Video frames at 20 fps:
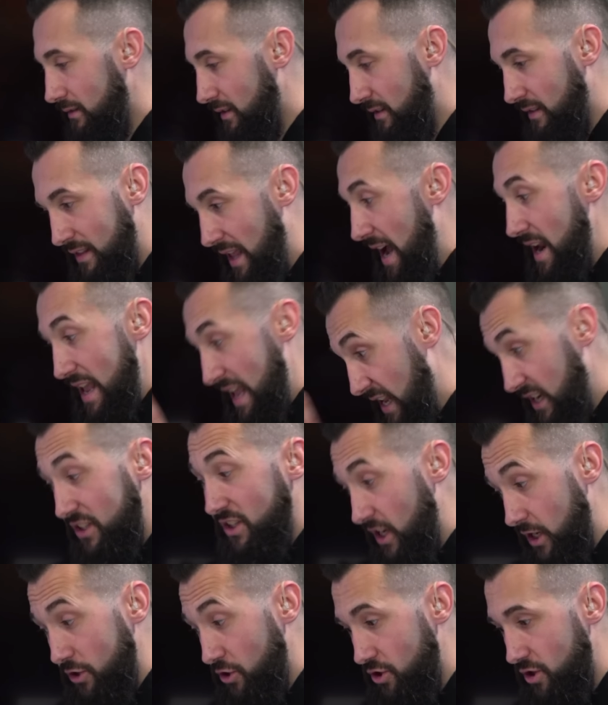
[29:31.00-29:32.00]
That is
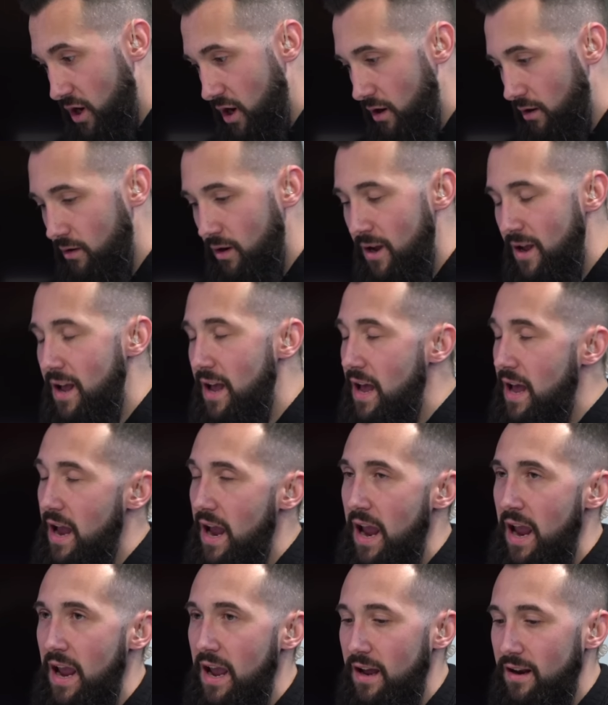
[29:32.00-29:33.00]
his show,
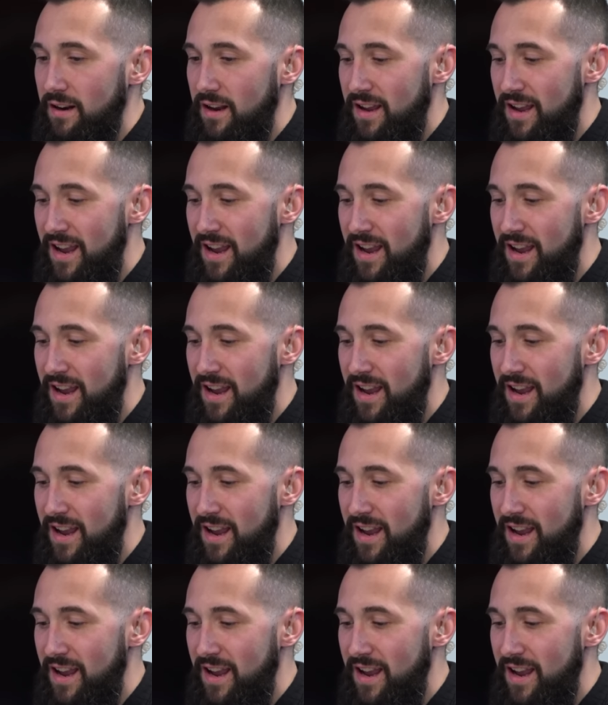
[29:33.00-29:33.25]
and